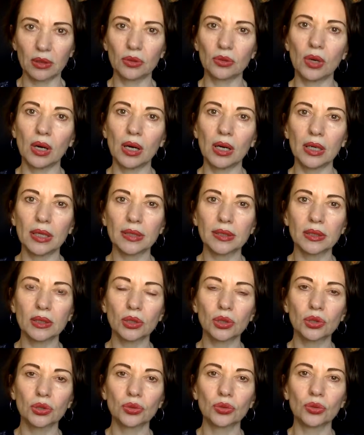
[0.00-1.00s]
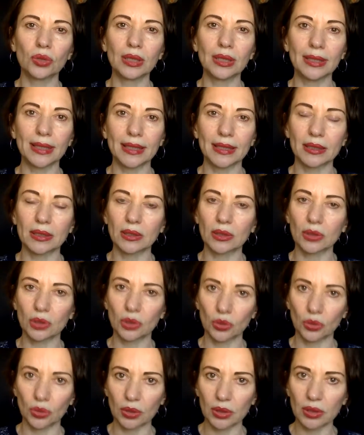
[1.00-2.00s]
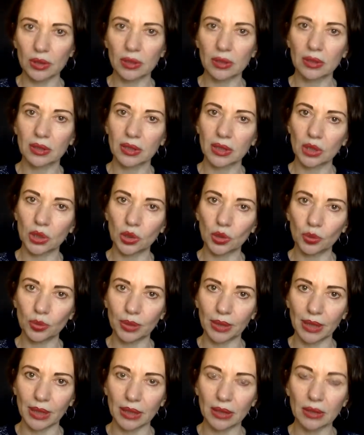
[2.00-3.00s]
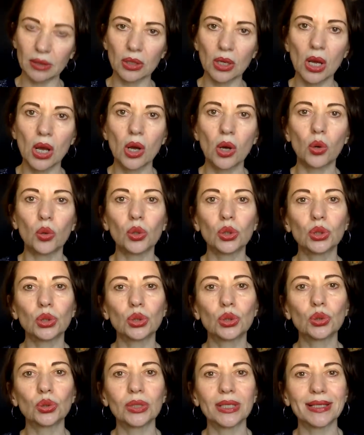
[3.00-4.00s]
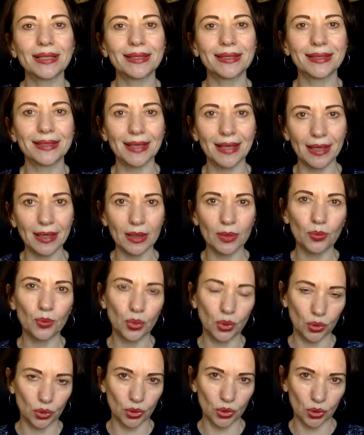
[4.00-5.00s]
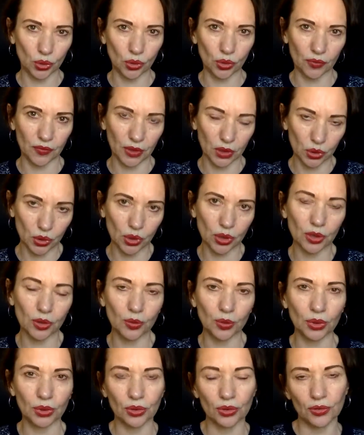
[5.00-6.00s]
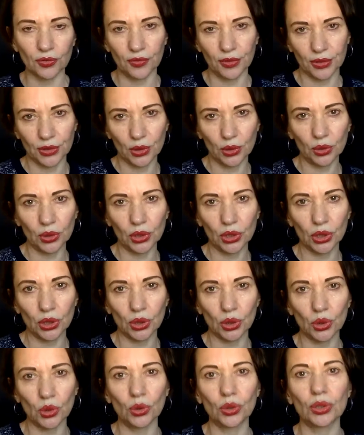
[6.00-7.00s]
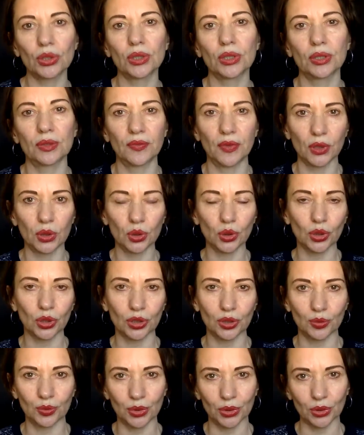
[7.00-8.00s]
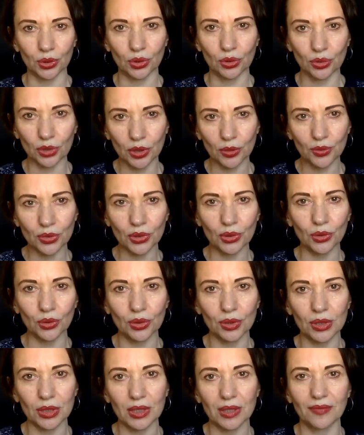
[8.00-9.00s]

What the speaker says: You either do less zones than you planned, or you do less time per zone. We are talking about reflexology zones, we are talking about dream zones.